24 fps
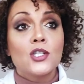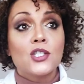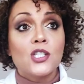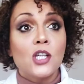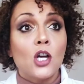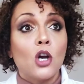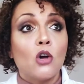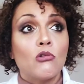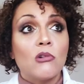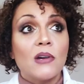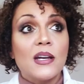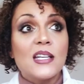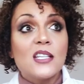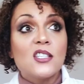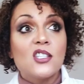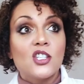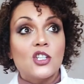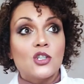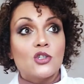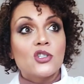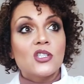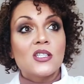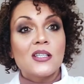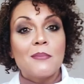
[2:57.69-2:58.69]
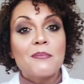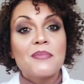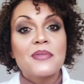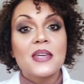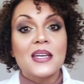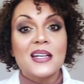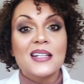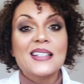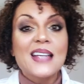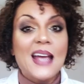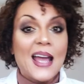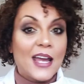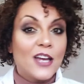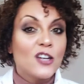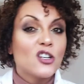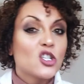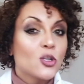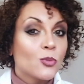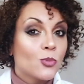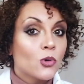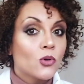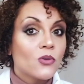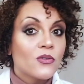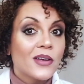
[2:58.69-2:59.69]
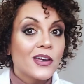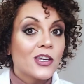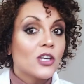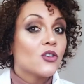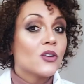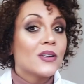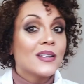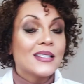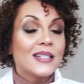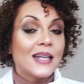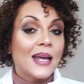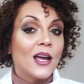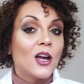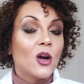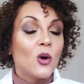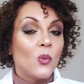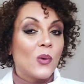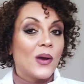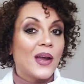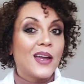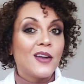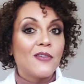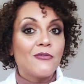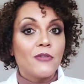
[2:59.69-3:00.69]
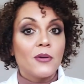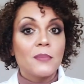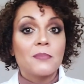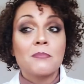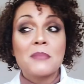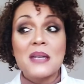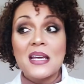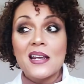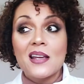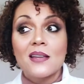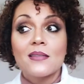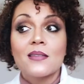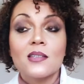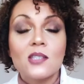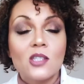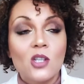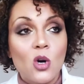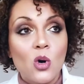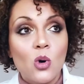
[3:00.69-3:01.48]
So is there something tangible that you can take away from meeting this